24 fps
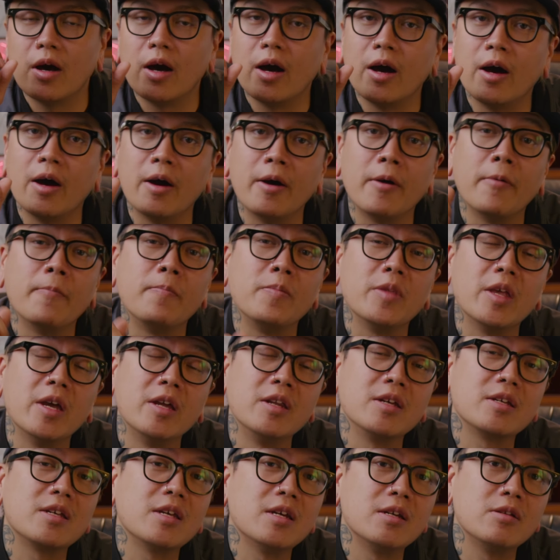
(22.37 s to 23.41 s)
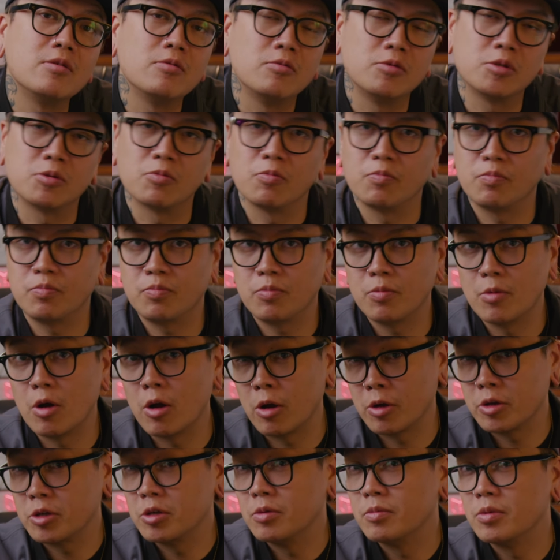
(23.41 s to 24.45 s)
um, Innokin, who's
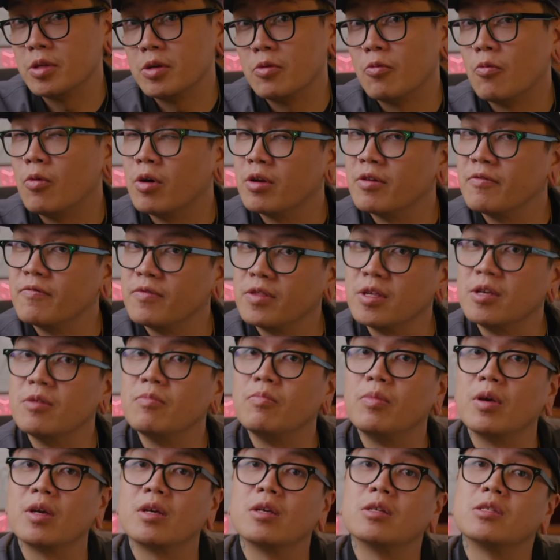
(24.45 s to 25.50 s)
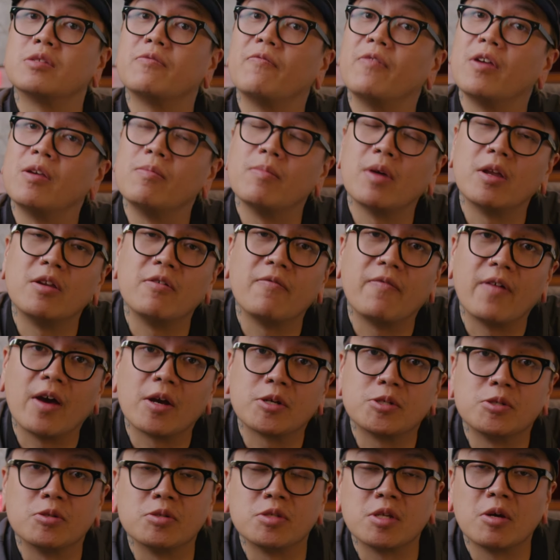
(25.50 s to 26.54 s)
arguably one of the biggest vape
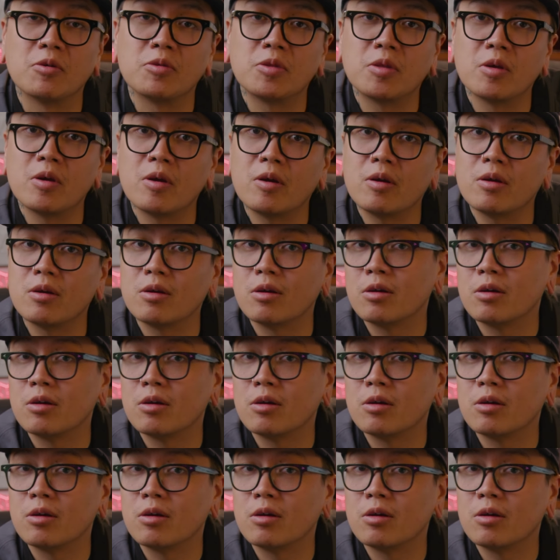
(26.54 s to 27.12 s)
manufacturers out there,